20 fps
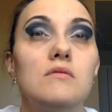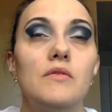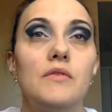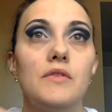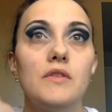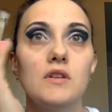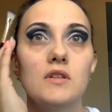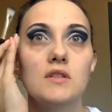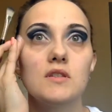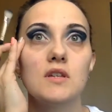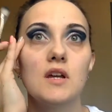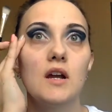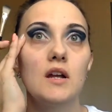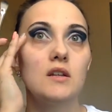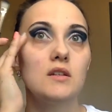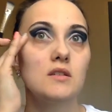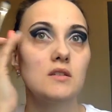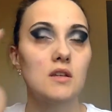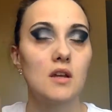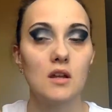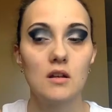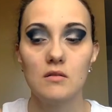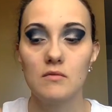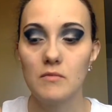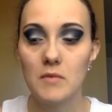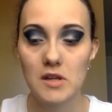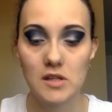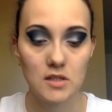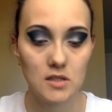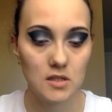this side is kind of
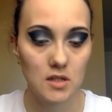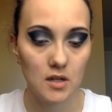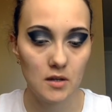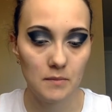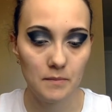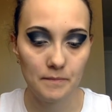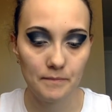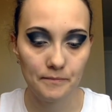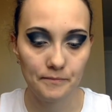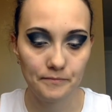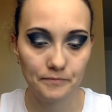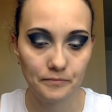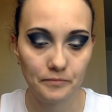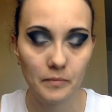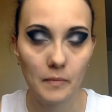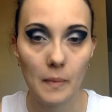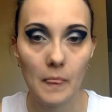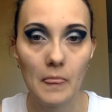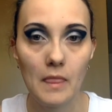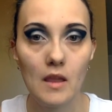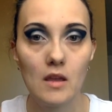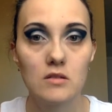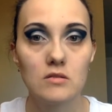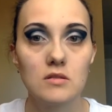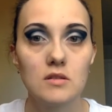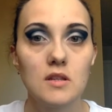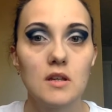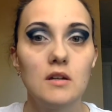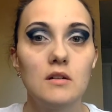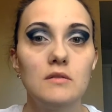messed up.
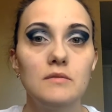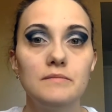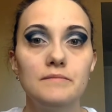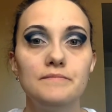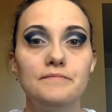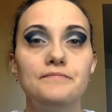So